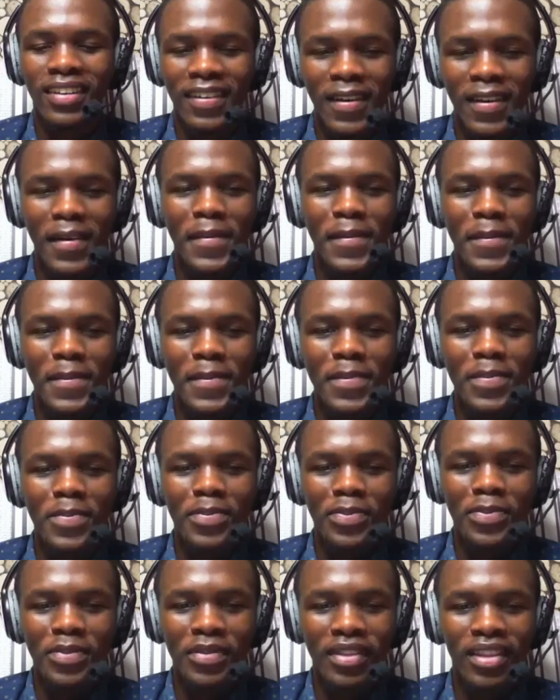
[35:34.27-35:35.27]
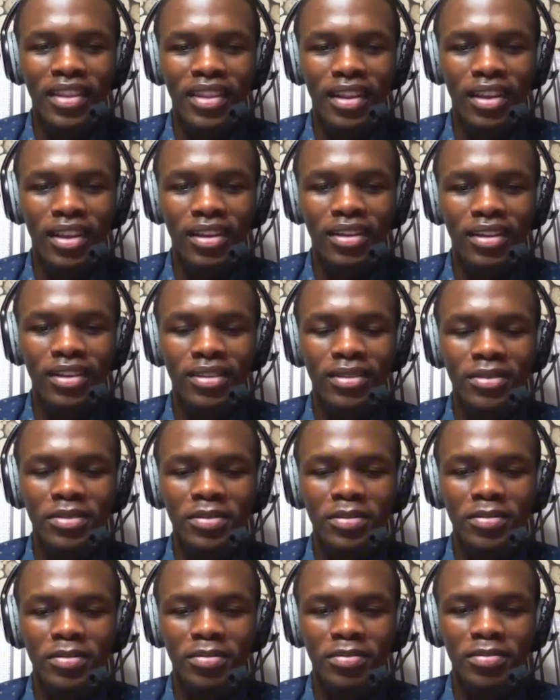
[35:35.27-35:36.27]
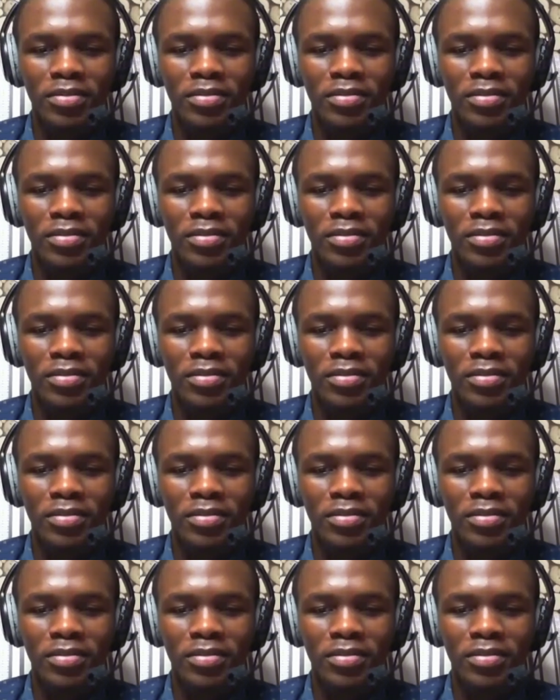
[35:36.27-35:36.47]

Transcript: The who in your heart. Know who you are.